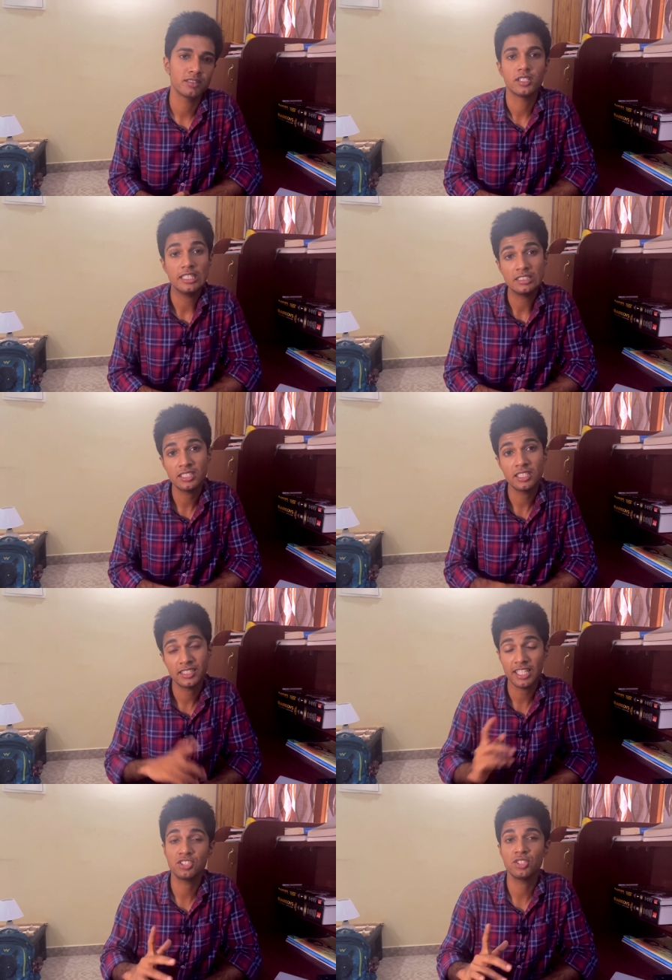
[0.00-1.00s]
Instead,
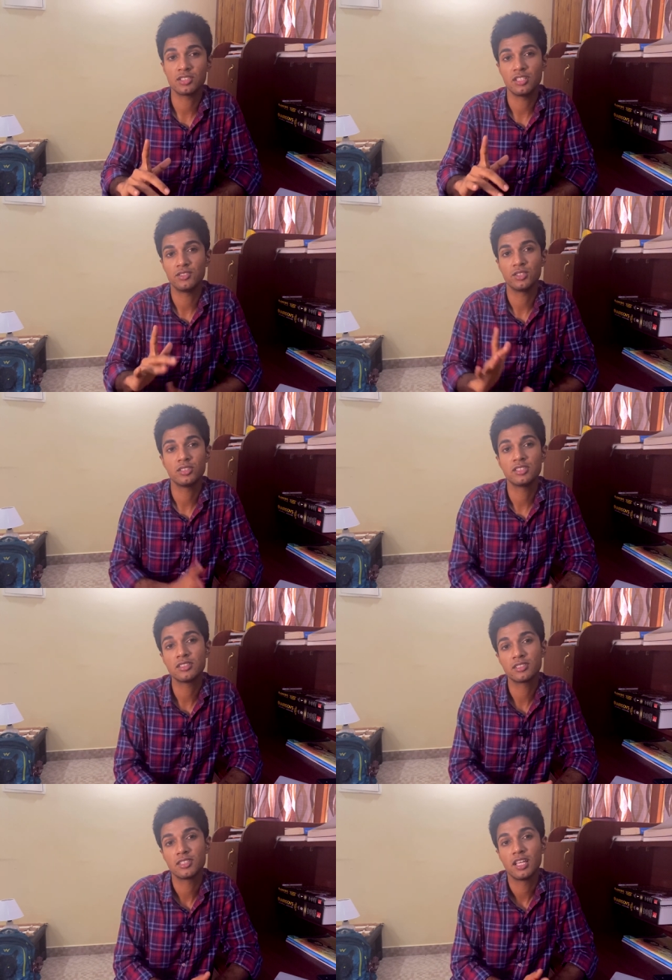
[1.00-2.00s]
test yourself. You know, this
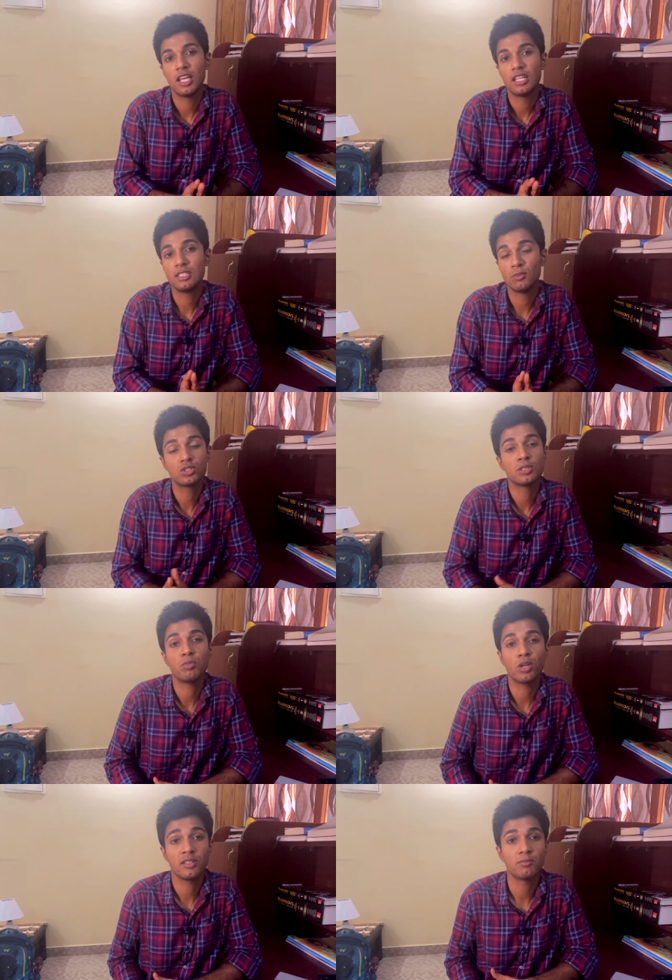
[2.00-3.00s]
is the most
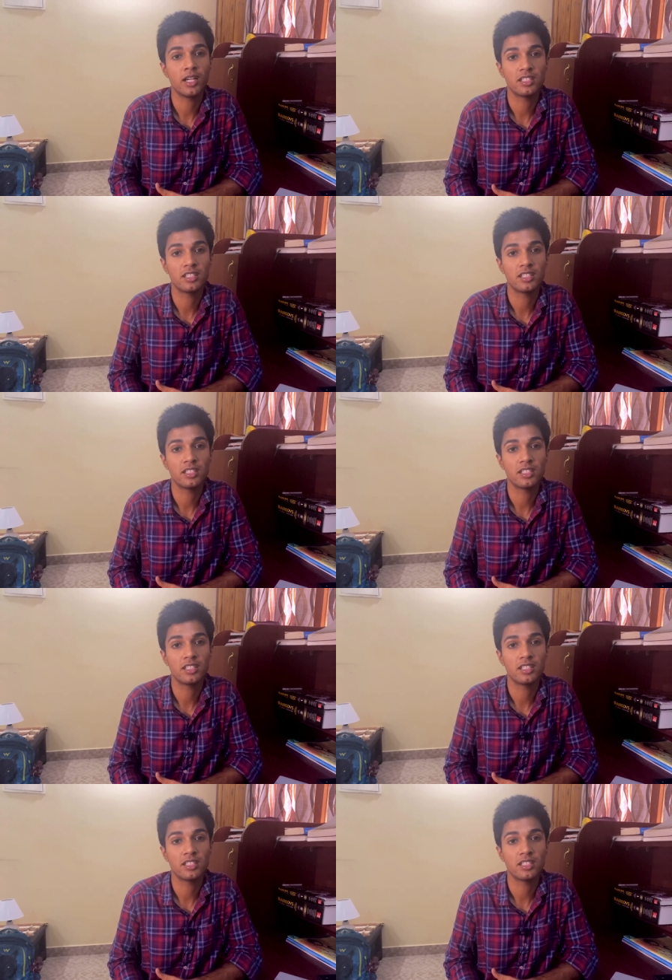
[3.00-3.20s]
important part.